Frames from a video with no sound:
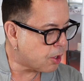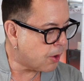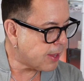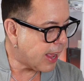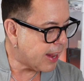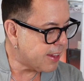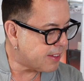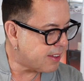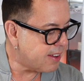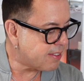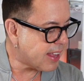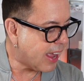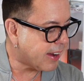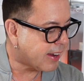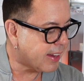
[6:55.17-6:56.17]

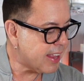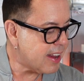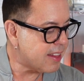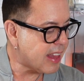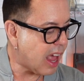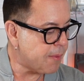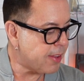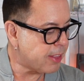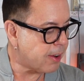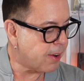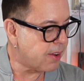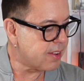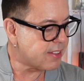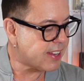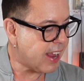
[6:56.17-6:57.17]
tonalities and clean
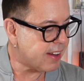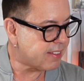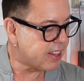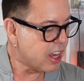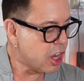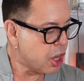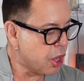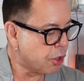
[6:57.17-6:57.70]
lavender scents